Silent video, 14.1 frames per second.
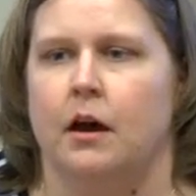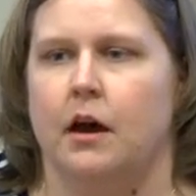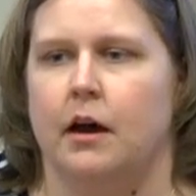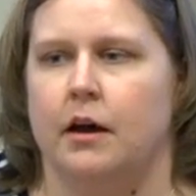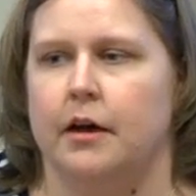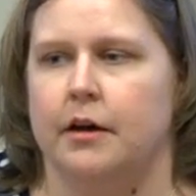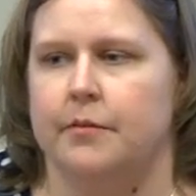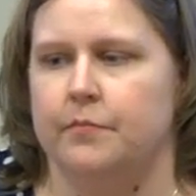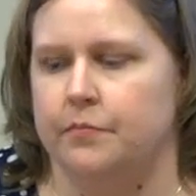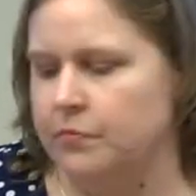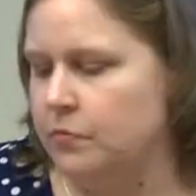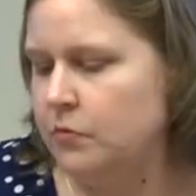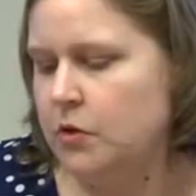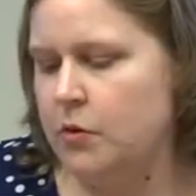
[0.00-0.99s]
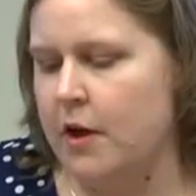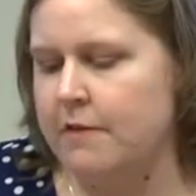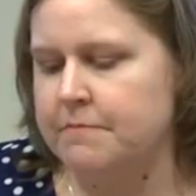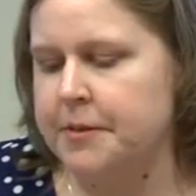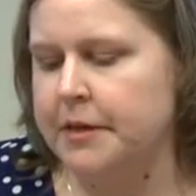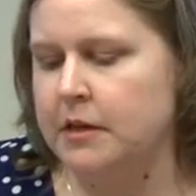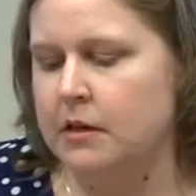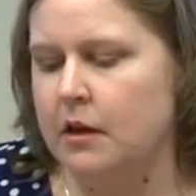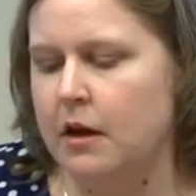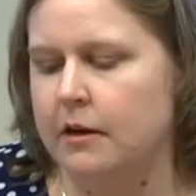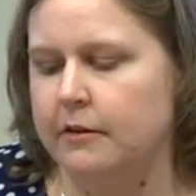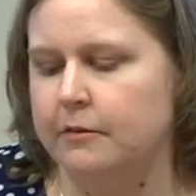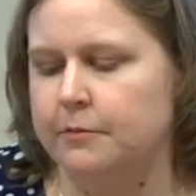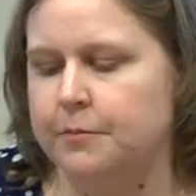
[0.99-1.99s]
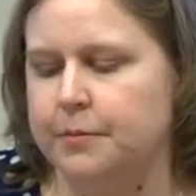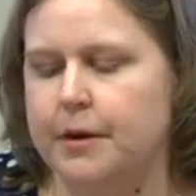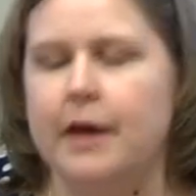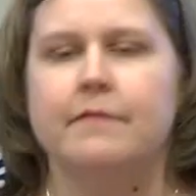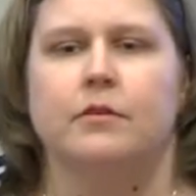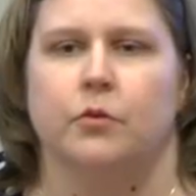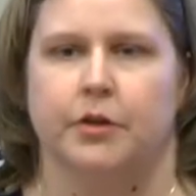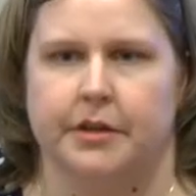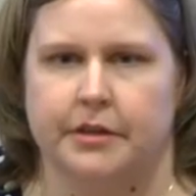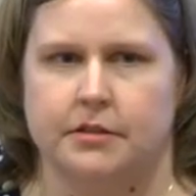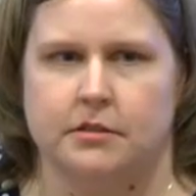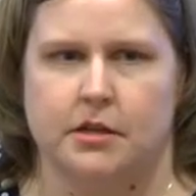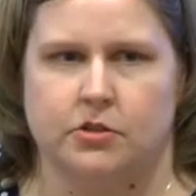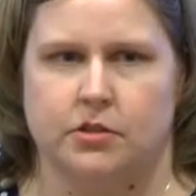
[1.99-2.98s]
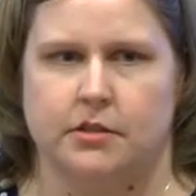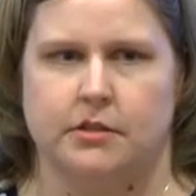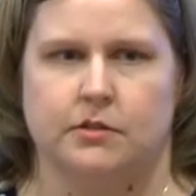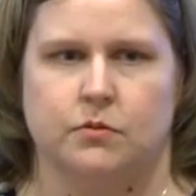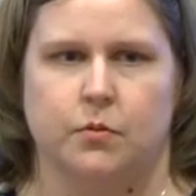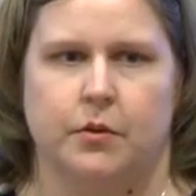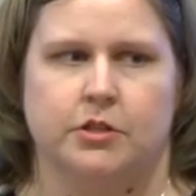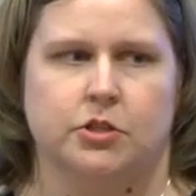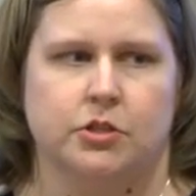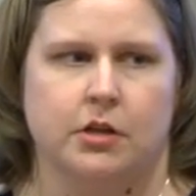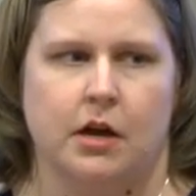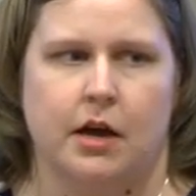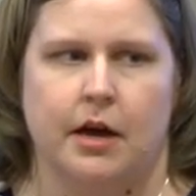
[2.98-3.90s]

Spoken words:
You have plenty of private organizations which